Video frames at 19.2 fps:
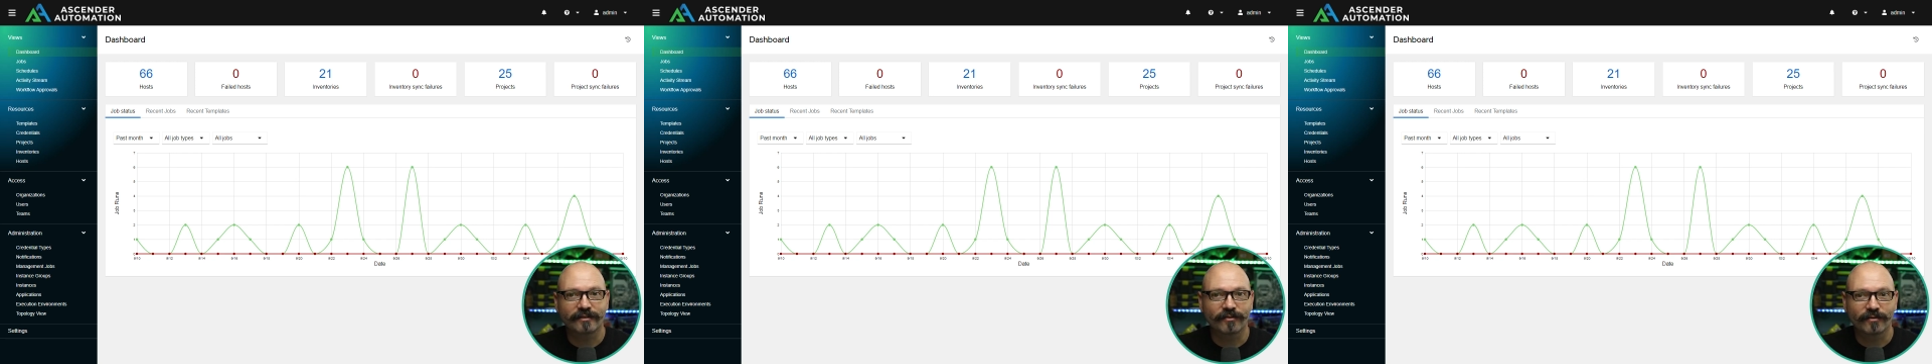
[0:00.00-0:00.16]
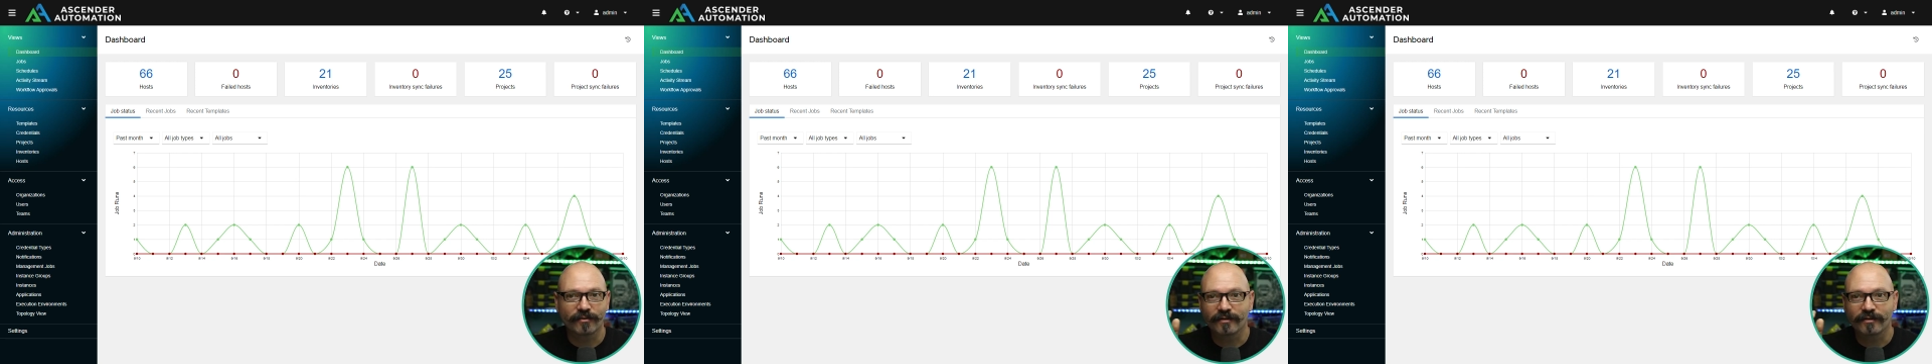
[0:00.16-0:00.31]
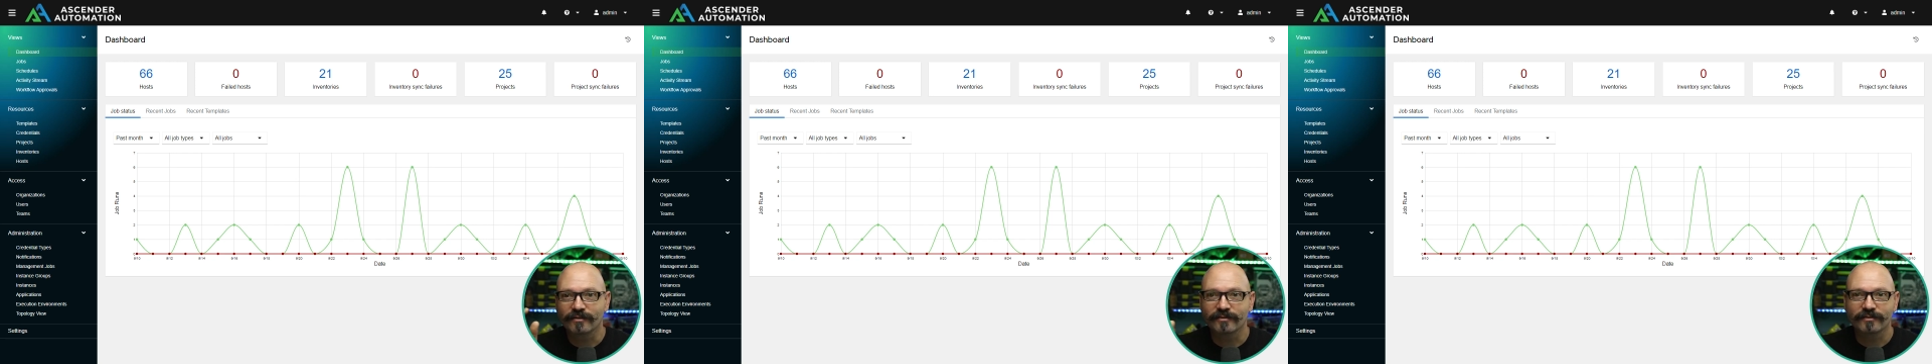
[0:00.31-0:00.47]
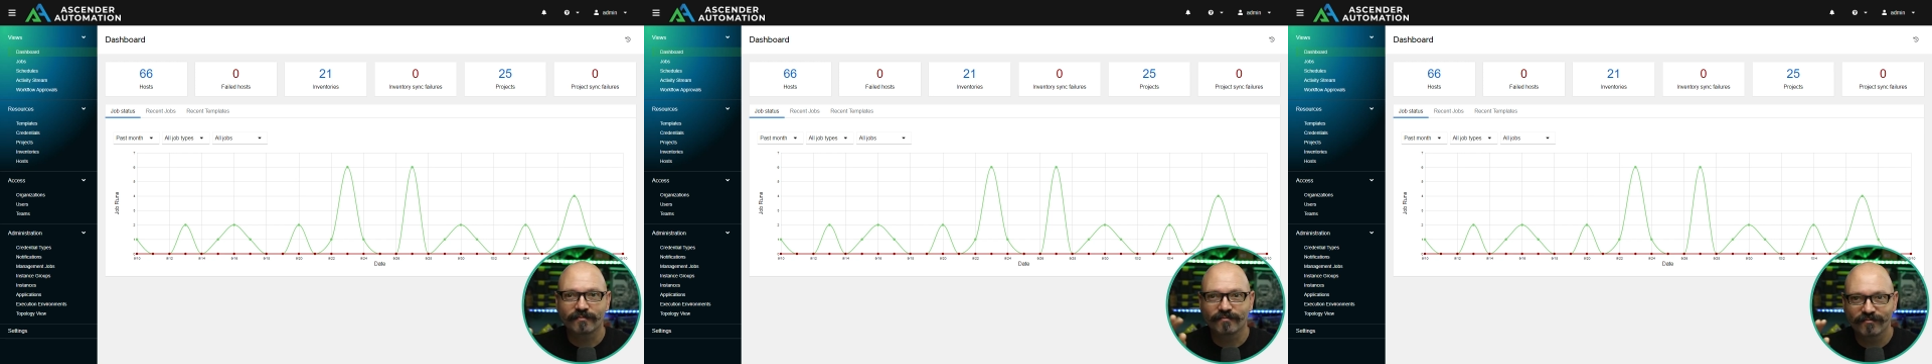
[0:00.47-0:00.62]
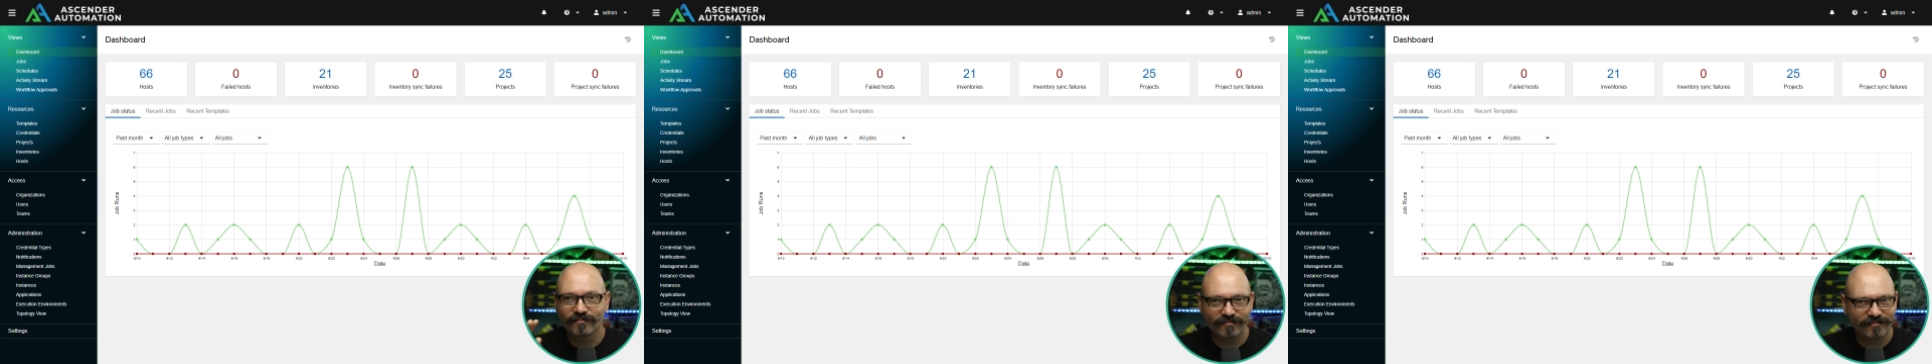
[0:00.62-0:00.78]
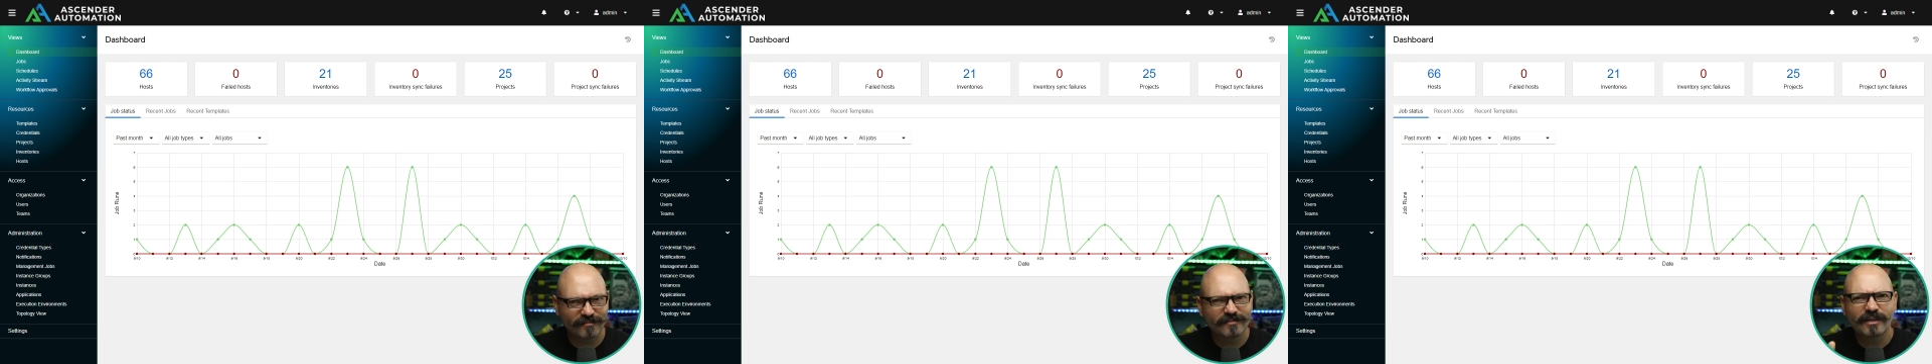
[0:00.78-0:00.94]
or there's
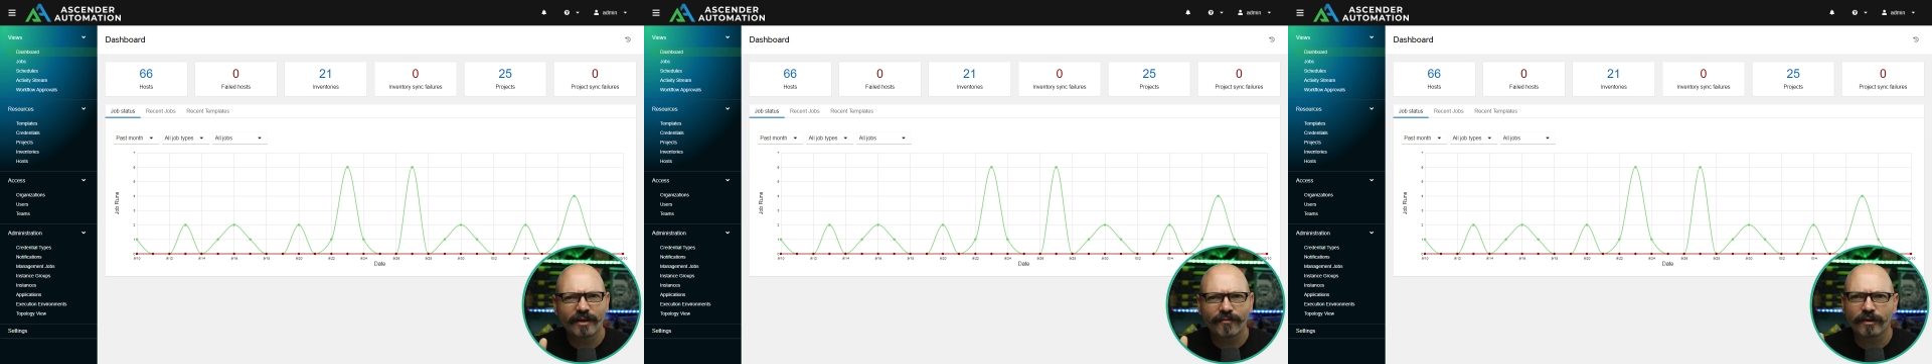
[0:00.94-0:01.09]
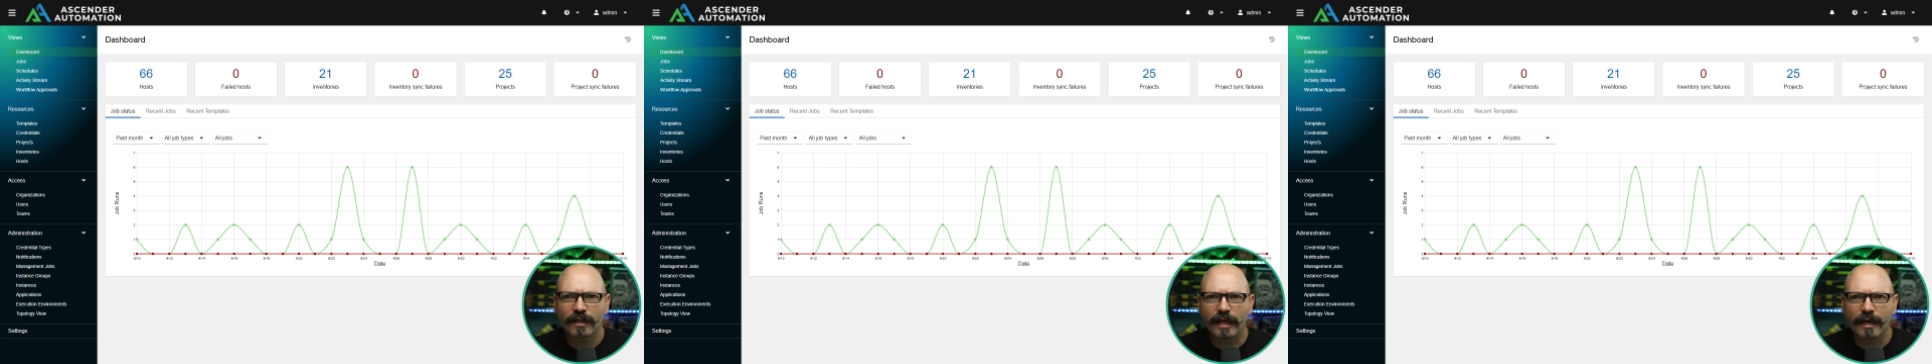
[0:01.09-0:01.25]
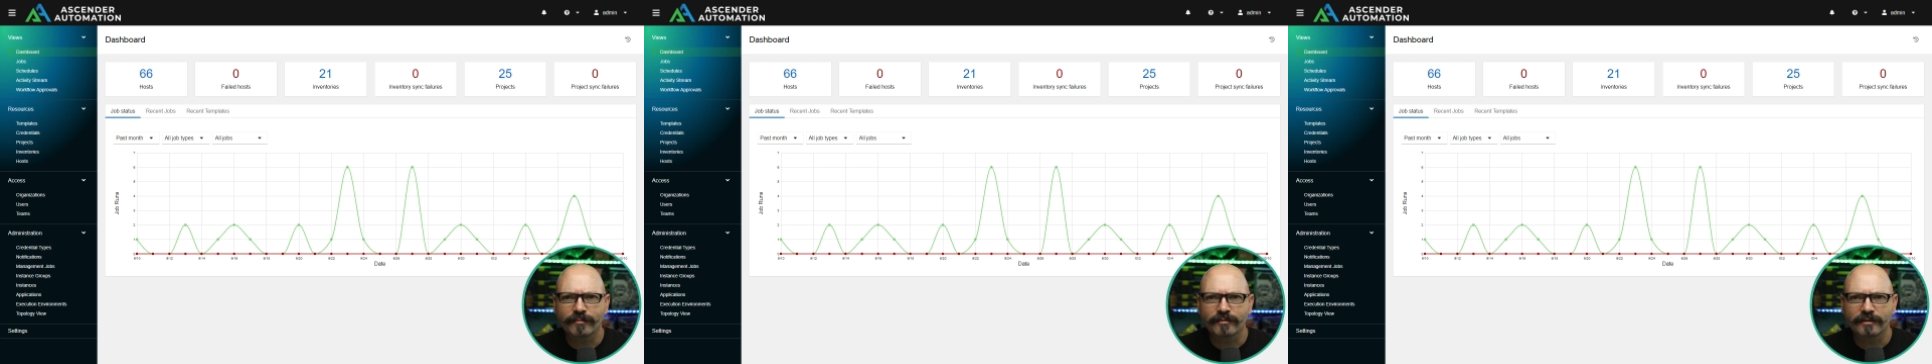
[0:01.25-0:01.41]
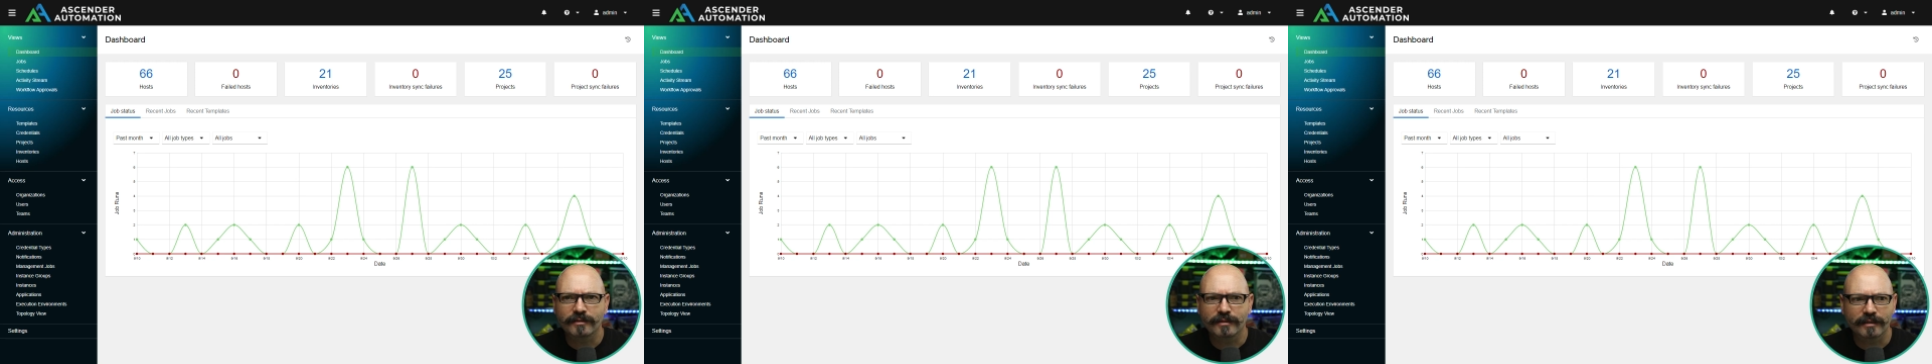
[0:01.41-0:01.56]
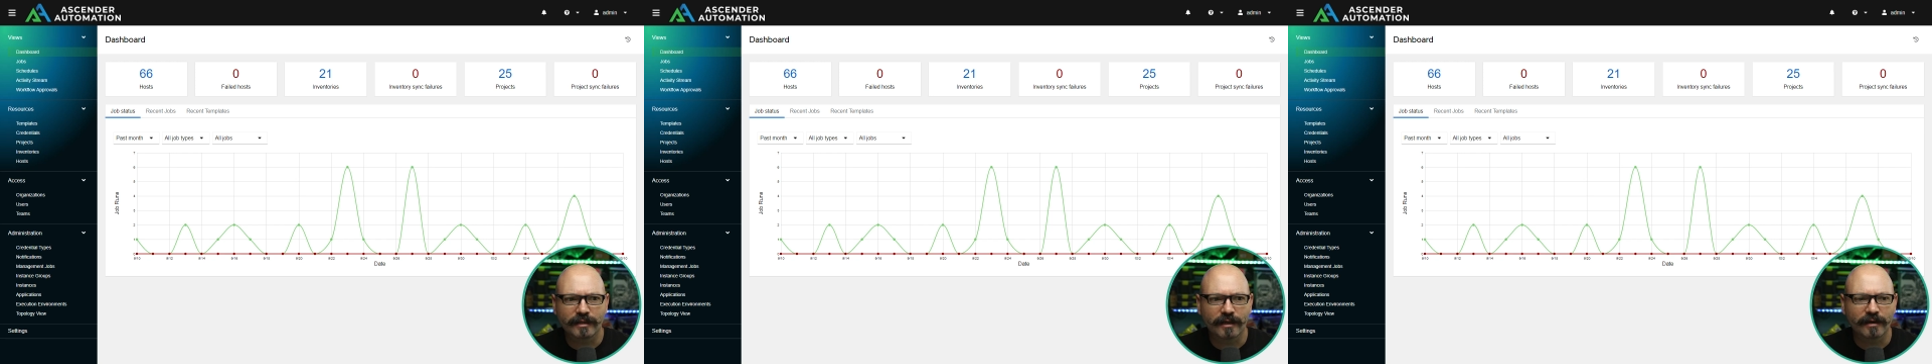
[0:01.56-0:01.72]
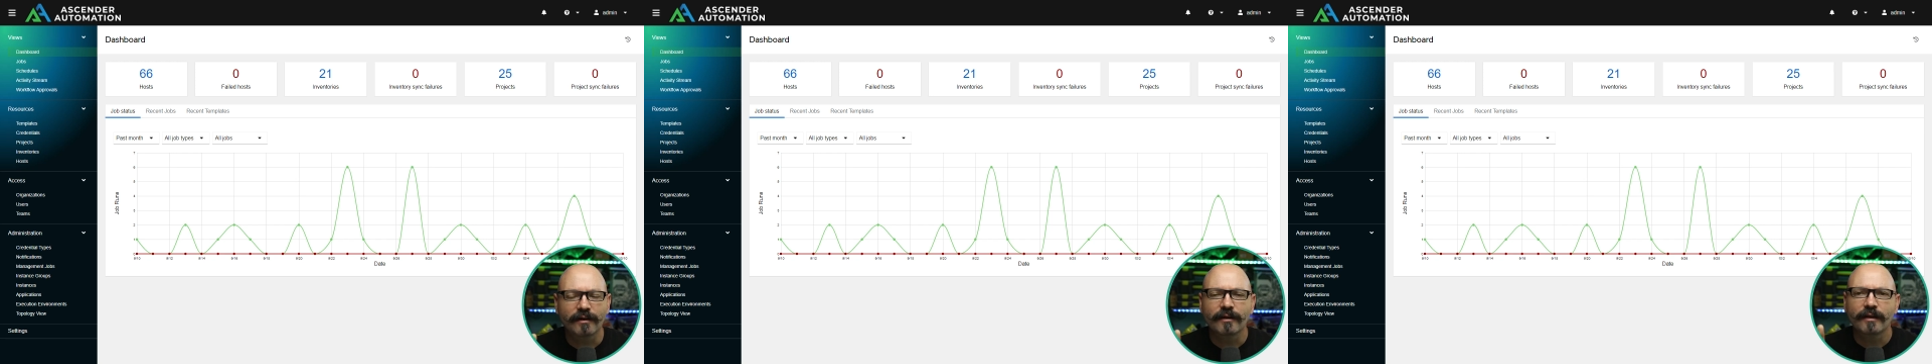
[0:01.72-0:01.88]
several options in
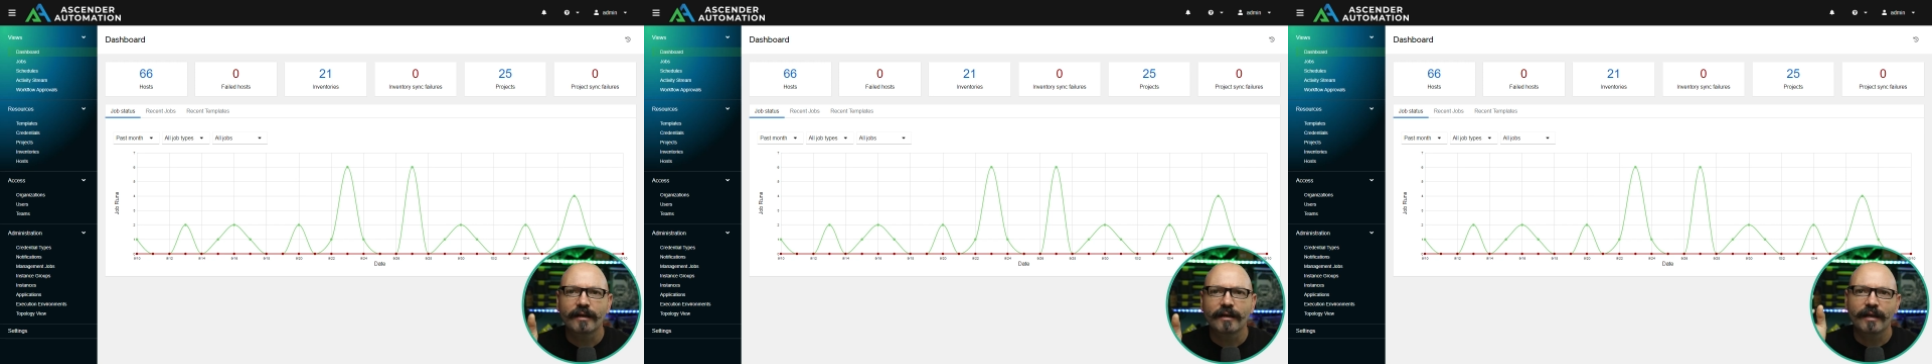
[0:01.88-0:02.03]
there.